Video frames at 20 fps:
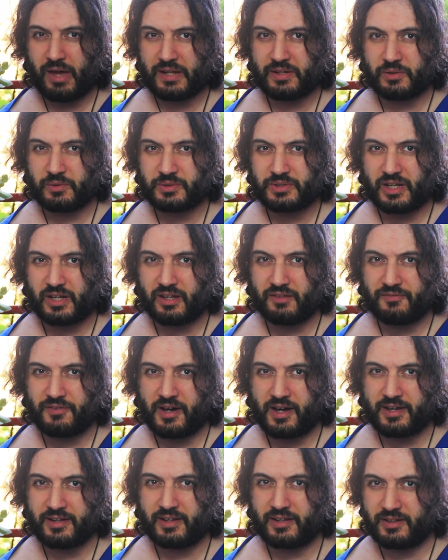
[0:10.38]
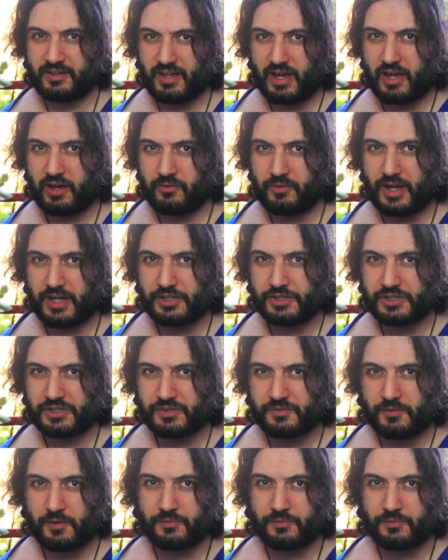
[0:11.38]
metals that defined entire ages,